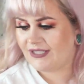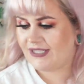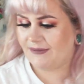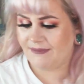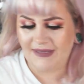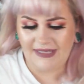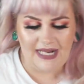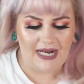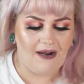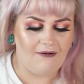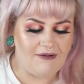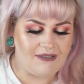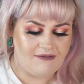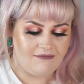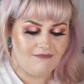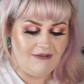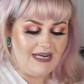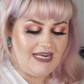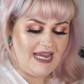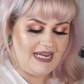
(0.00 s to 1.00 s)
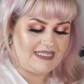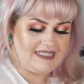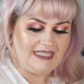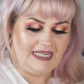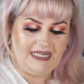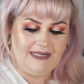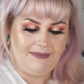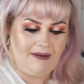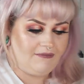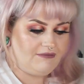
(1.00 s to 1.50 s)
something that I was really
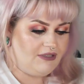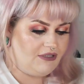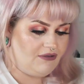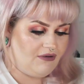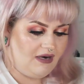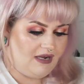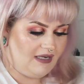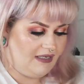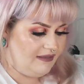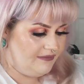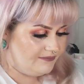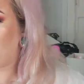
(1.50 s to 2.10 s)
excited about to try